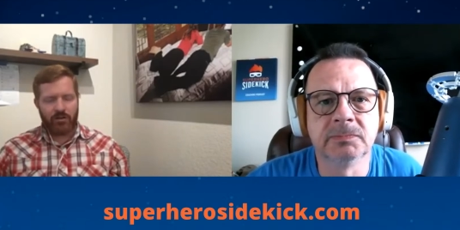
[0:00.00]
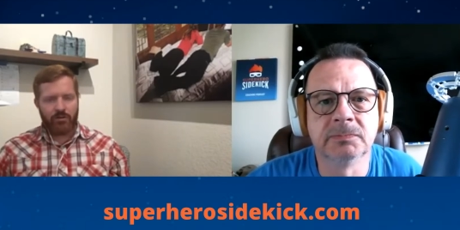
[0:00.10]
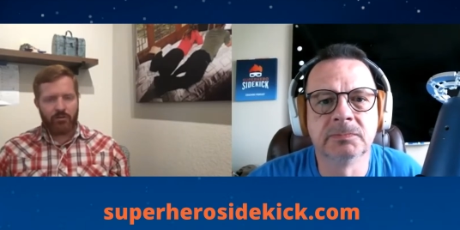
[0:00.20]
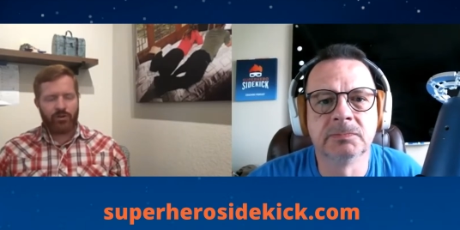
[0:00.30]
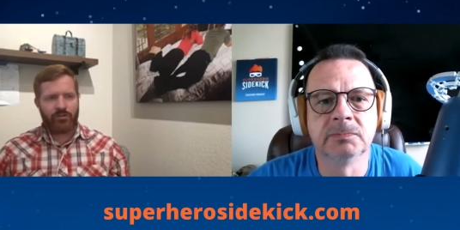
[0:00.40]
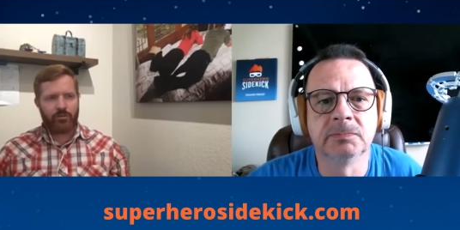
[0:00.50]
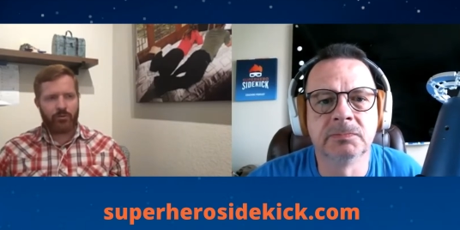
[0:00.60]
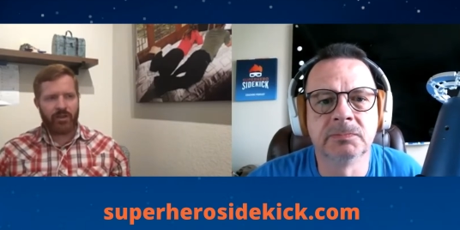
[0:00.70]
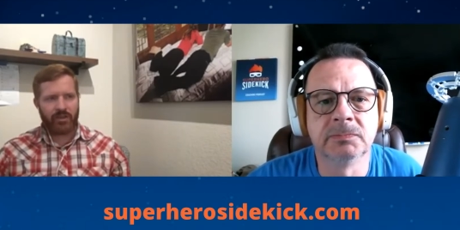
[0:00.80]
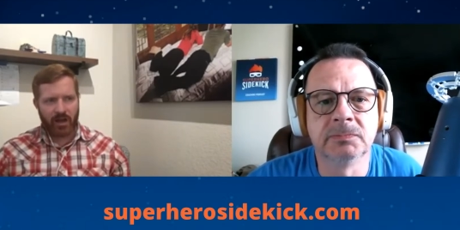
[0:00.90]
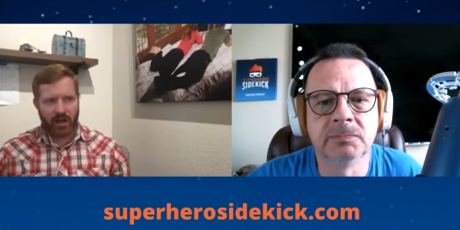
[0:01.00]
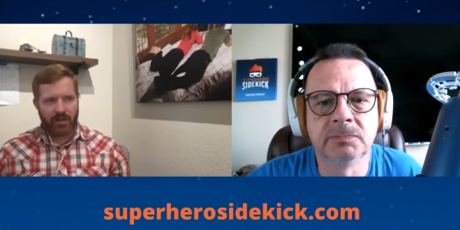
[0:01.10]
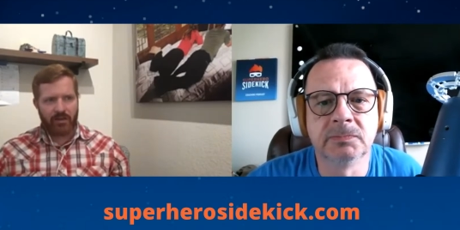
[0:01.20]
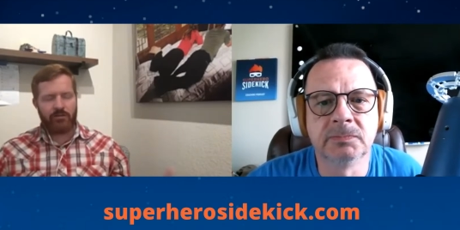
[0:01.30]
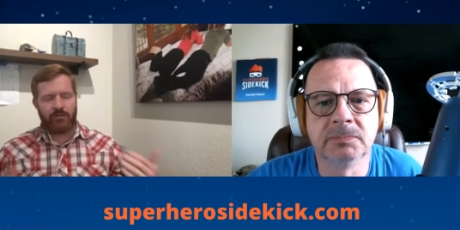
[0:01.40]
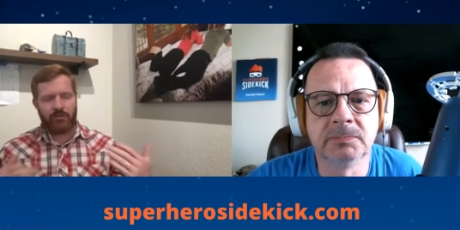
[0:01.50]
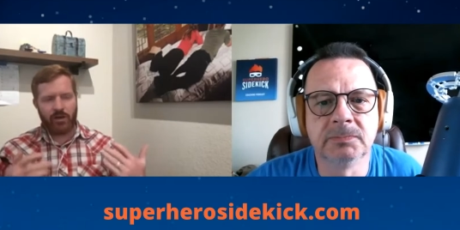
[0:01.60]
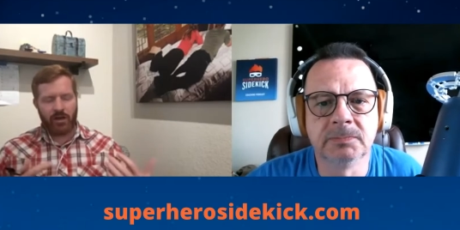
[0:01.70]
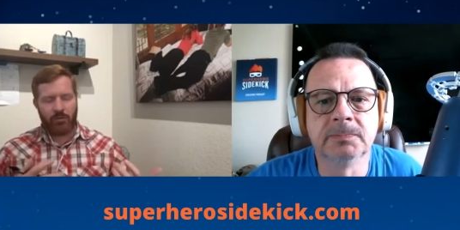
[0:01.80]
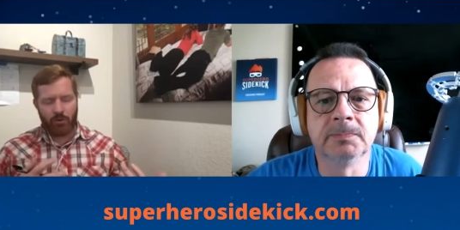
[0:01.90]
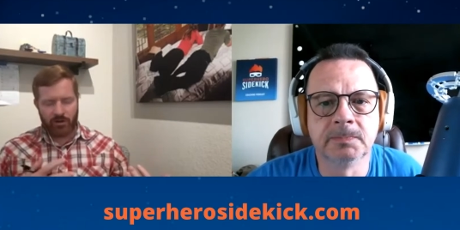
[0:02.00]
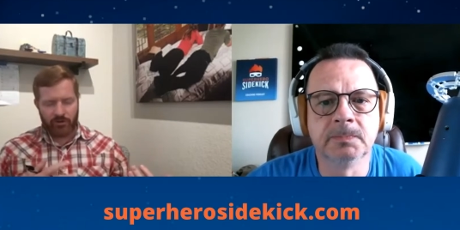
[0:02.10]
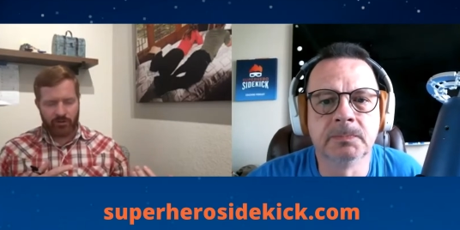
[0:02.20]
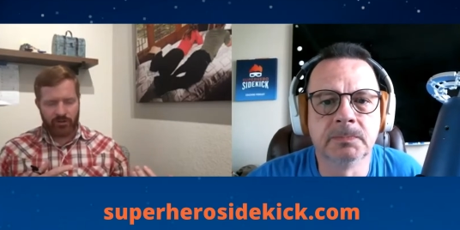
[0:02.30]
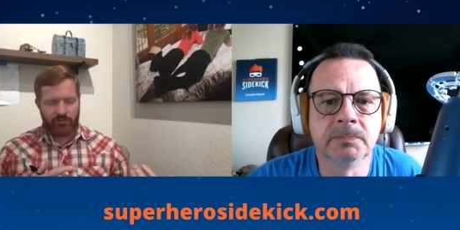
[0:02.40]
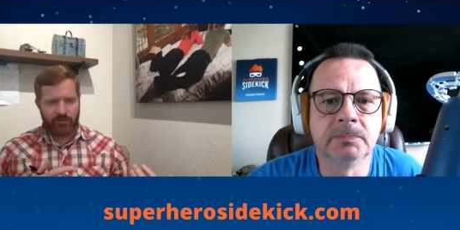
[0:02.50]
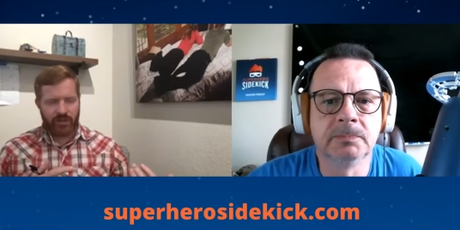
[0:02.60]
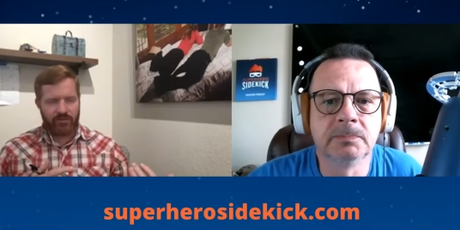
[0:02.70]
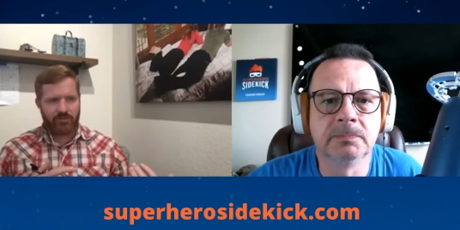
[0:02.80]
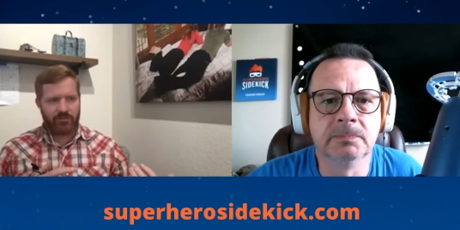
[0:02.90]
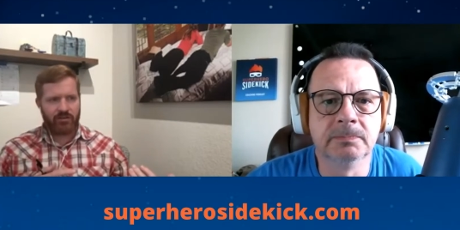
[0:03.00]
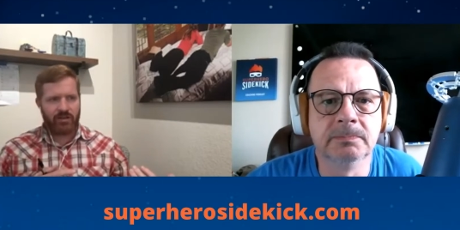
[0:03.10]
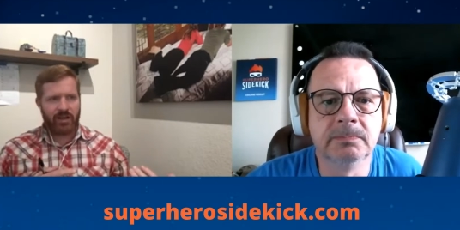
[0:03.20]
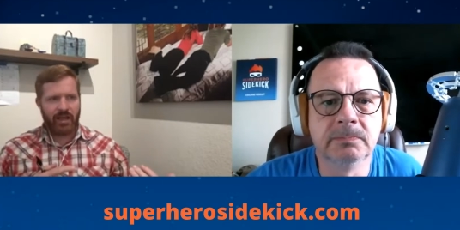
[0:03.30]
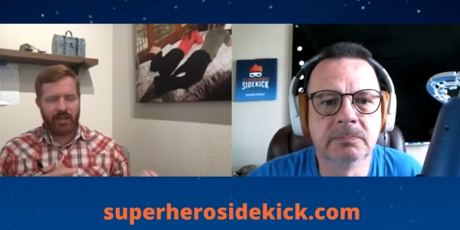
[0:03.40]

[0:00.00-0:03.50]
Speaker 1: with the way that i i want to do these events to let mm-hmm.